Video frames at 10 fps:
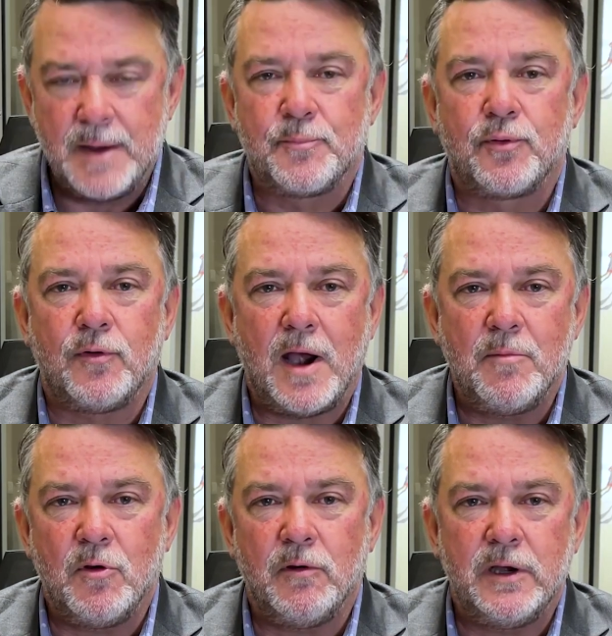
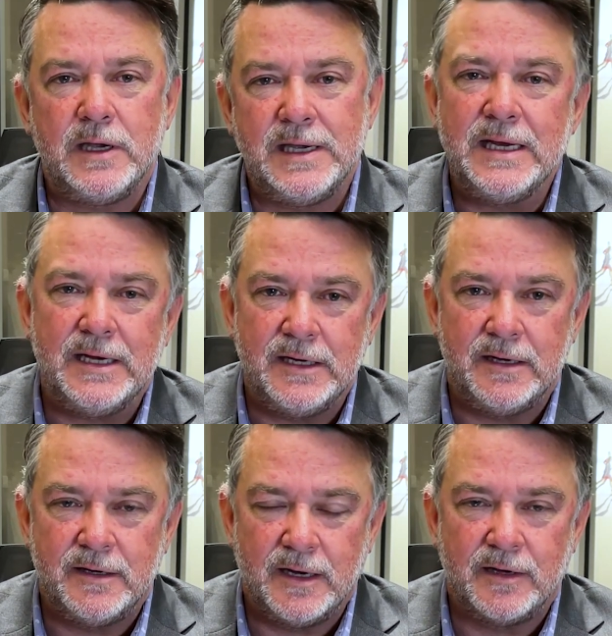primary
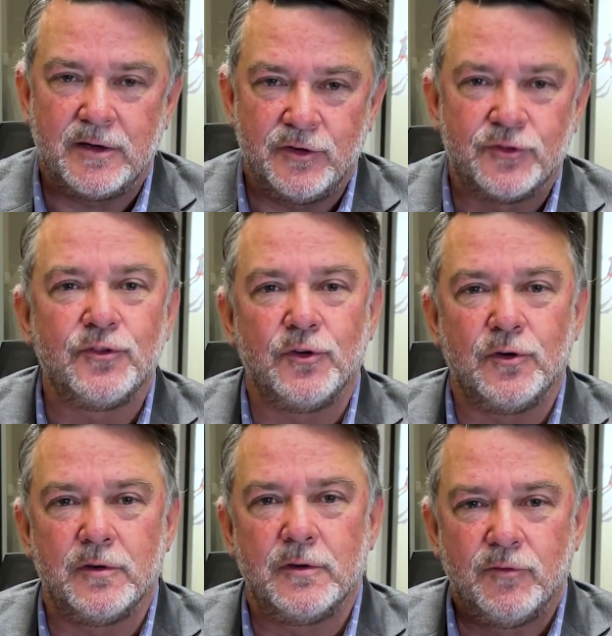need and
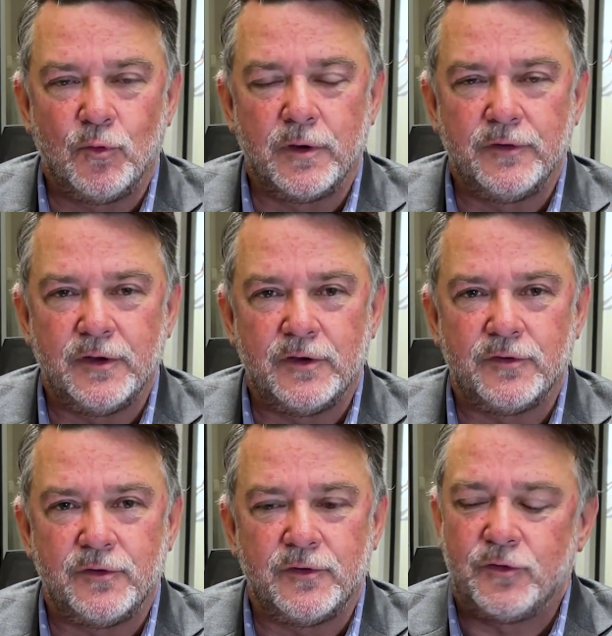concern for
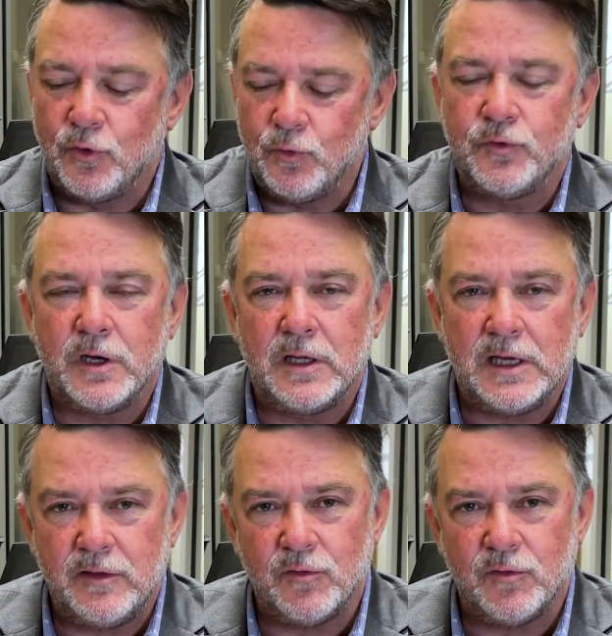organizations is who's going to lead the